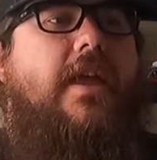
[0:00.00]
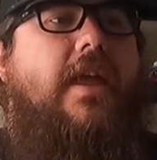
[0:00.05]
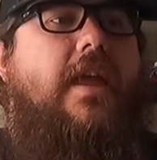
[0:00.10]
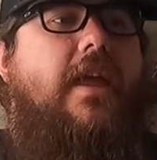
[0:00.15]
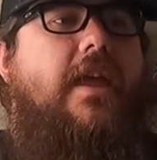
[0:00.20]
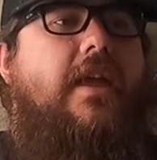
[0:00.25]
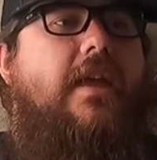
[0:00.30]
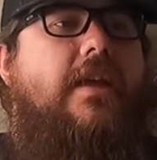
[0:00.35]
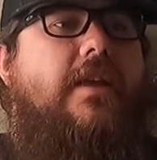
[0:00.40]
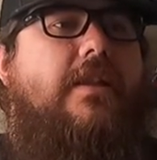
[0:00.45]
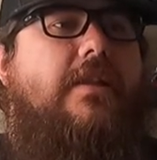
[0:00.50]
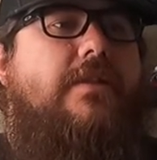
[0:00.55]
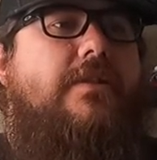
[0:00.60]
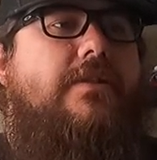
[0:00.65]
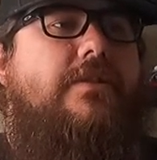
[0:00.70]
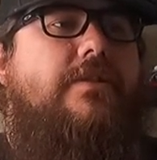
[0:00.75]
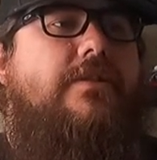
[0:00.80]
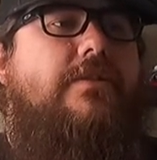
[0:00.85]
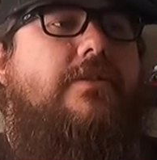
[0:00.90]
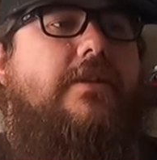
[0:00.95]

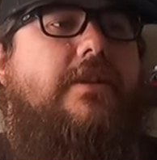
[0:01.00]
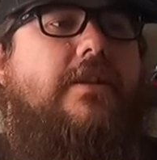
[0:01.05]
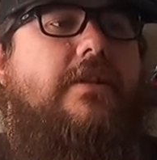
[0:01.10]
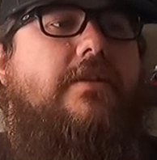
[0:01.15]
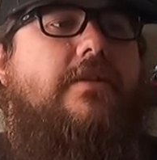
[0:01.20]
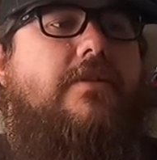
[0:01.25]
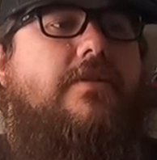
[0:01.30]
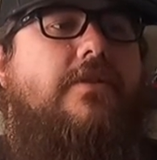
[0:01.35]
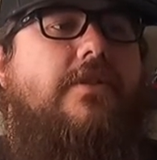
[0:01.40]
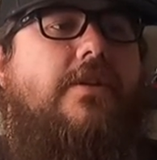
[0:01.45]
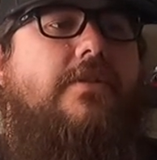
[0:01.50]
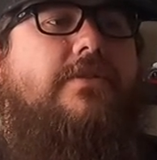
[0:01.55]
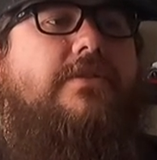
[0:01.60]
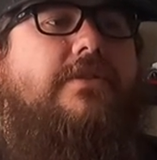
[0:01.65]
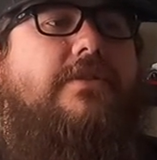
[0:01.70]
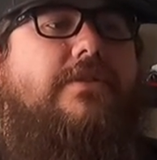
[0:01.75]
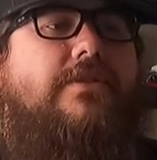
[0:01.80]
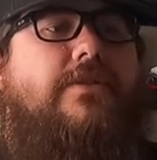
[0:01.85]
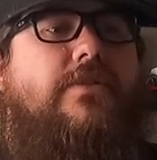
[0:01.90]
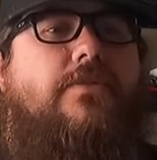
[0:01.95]
and you're getting close
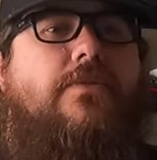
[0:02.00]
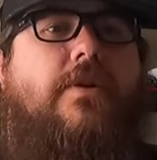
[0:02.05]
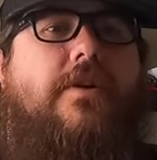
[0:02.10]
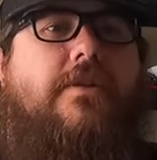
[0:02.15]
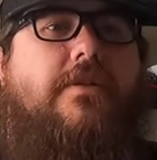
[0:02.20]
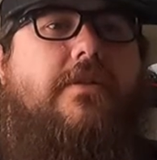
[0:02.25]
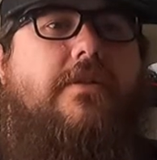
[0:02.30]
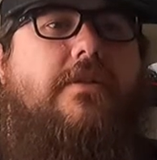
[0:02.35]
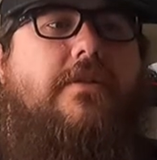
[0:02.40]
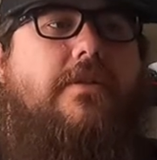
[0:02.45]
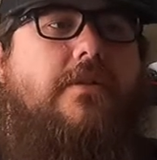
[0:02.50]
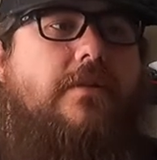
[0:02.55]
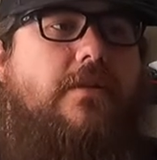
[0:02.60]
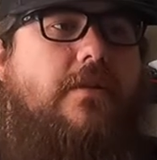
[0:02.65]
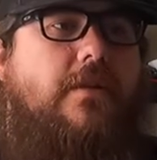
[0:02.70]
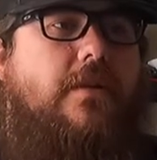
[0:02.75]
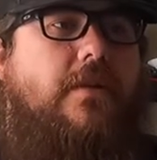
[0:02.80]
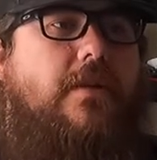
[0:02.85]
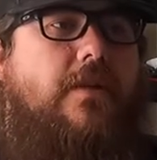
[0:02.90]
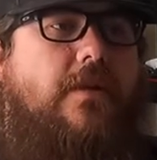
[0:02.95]
to 200
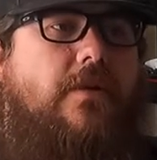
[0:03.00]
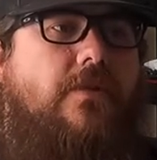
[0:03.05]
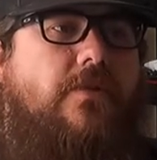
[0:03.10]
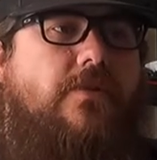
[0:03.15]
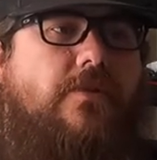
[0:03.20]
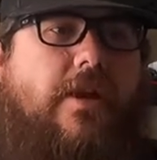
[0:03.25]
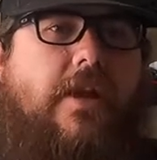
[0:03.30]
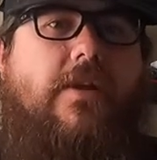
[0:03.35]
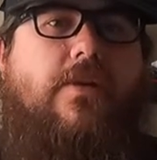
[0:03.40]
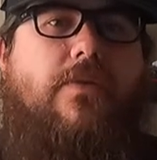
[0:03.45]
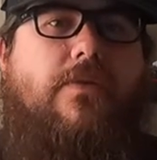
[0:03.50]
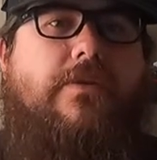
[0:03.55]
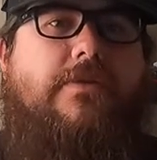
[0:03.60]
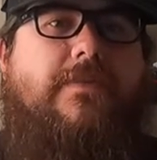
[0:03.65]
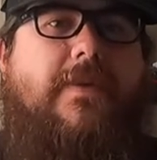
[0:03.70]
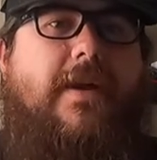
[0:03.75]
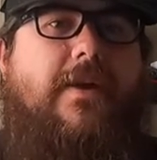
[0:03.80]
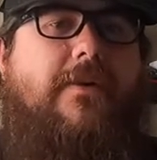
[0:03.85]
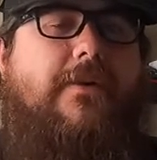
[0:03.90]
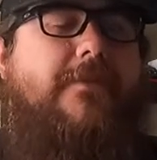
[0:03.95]
crank
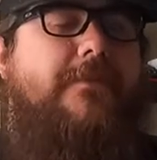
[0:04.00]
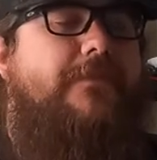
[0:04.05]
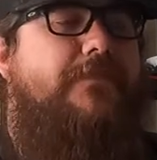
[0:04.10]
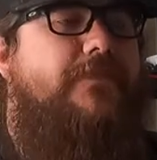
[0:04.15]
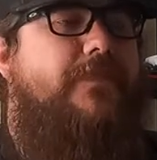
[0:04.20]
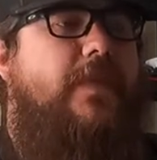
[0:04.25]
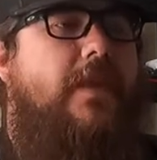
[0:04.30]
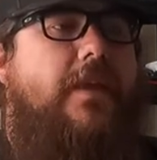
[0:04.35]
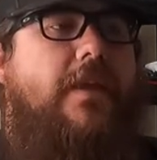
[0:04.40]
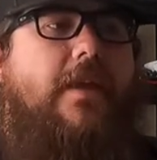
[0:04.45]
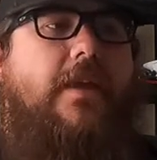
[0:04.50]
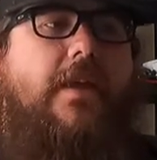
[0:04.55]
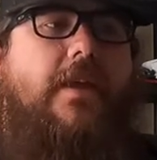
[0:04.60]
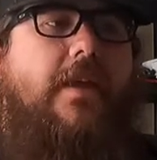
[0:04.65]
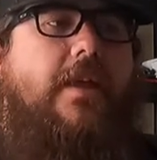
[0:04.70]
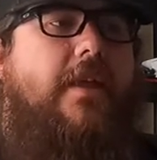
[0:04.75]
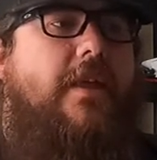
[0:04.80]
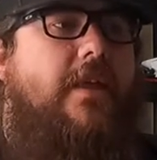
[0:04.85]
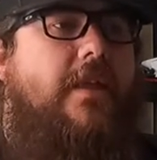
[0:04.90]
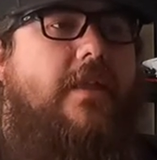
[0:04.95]
horsepower.
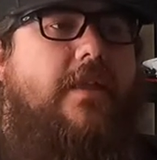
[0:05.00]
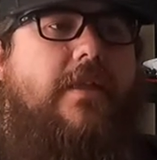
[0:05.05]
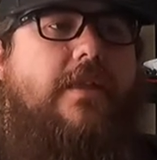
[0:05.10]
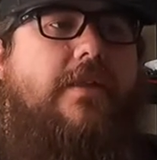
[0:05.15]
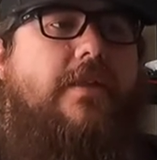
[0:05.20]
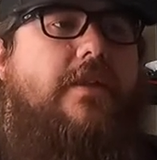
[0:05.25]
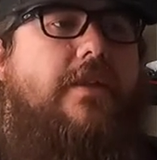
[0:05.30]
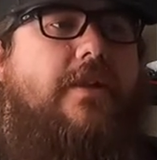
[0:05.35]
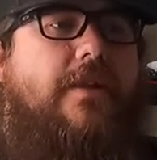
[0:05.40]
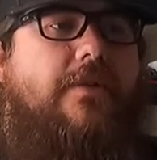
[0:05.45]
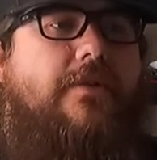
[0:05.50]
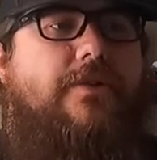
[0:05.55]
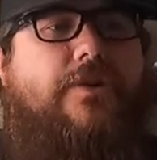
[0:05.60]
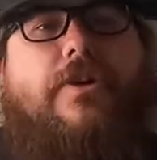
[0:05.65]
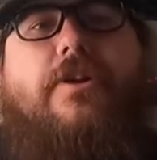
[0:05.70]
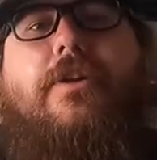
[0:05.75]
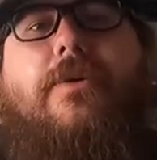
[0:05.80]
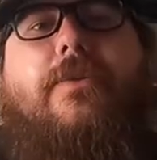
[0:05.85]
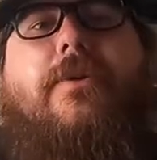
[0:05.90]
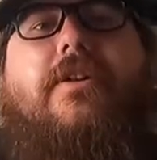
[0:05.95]
You're
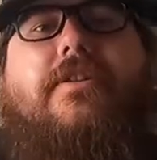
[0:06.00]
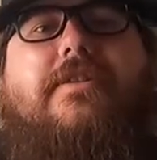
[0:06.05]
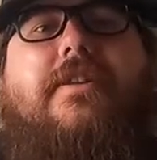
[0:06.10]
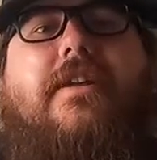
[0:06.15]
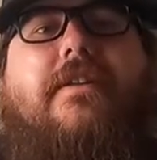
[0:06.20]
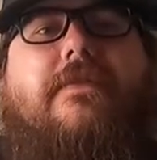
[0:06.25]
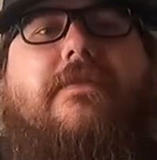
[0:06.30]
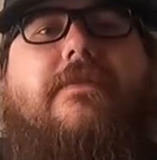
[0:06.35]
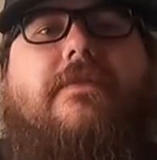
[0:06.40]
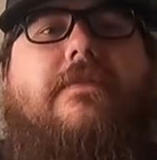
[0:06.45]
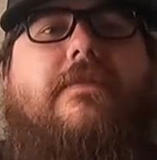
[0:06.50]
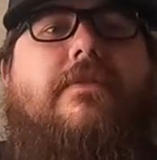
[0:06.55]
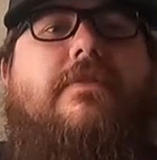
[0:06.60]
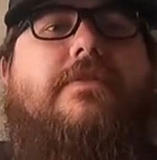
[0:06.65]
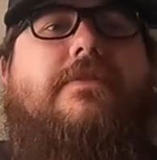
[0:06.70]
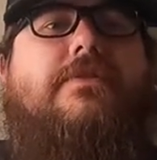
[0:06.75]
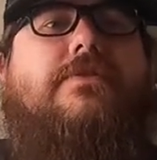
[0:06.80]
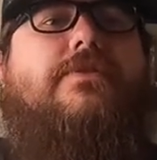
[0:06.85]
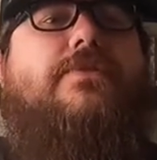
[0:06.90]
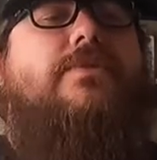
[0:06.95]
going to want that
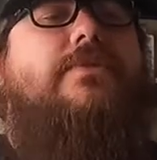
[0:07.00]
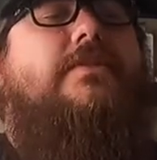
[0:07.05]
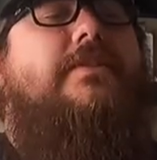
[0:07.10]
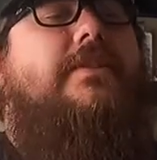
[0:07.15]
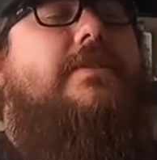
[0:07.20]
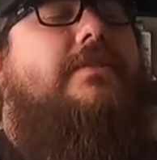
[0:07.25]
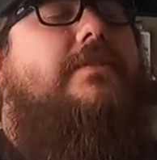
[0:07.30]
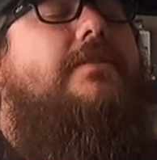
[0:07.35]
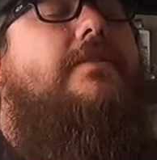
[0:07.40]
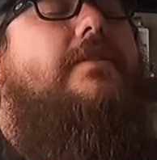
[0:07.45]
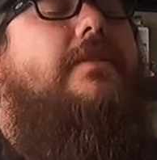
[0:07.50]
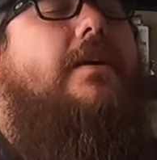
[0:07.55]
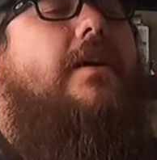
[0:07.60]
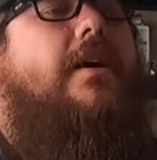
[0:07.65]
dual disc